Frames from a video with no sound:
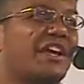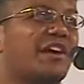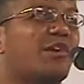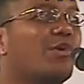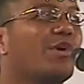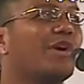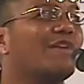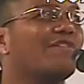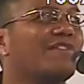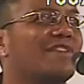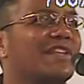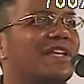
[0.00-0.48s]

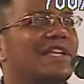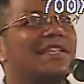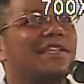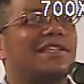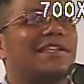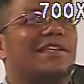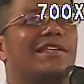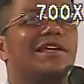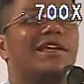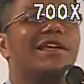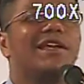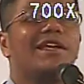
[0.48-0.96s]

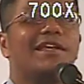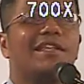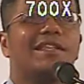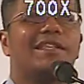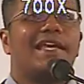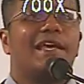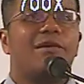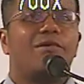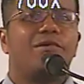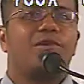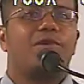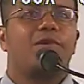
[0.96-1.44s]
equivalent.
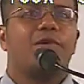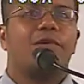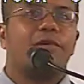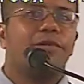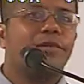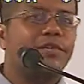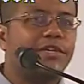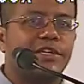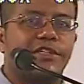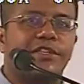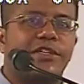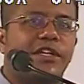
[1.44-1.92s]
They
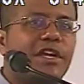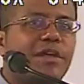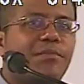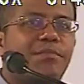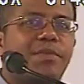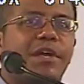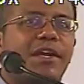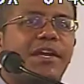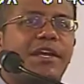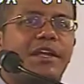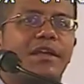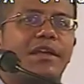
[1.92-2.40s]
were just
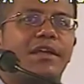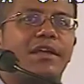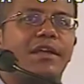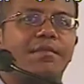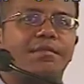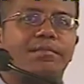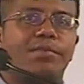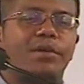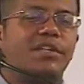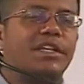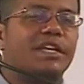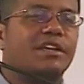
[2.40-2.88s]
independent
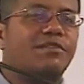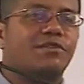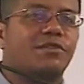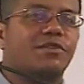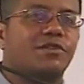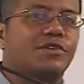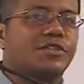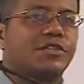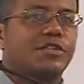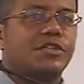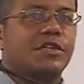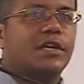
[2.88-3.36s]

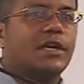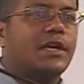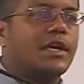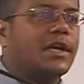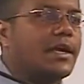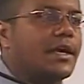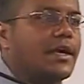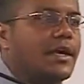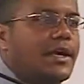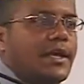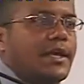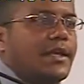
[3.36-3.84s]
believers
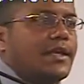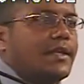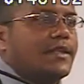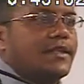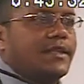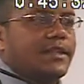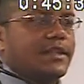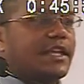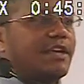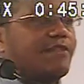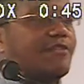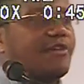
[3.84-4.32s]

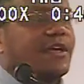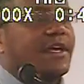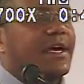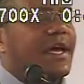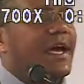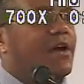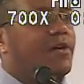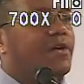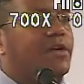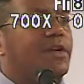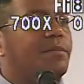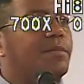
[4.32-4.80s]
living
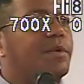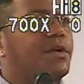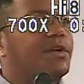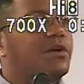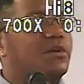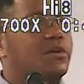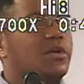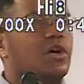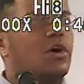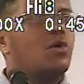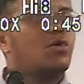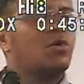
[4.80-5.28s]
out in the middle
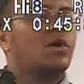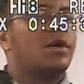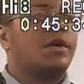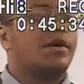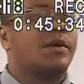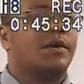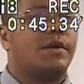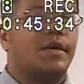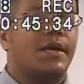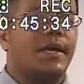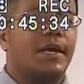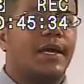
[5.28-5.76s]
of
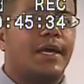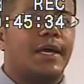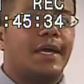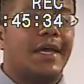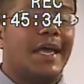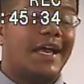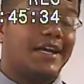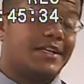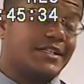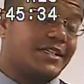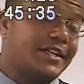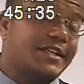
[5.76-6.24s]
nowhere, uh,
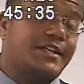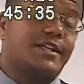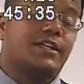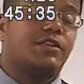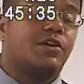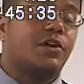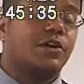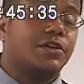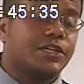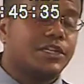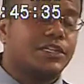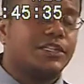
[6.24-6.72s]
actually in a
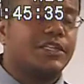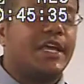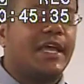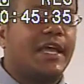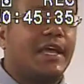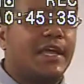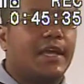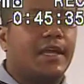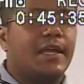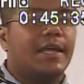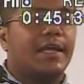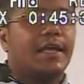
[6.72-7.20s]
large
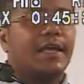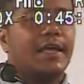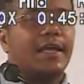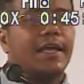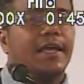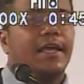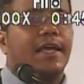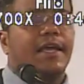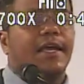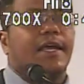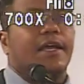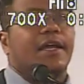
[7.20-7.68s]
estate
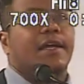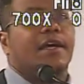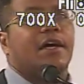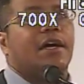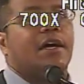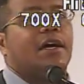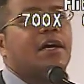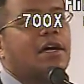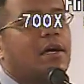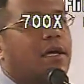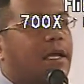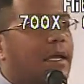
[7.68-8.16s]
in,
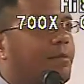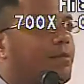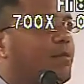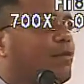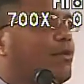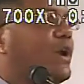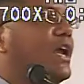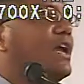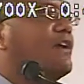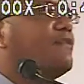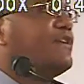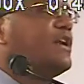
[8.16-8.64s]
uh, in
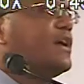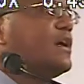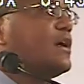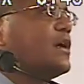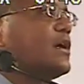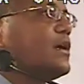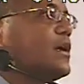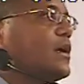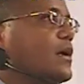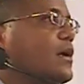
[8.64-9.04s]
Moravia,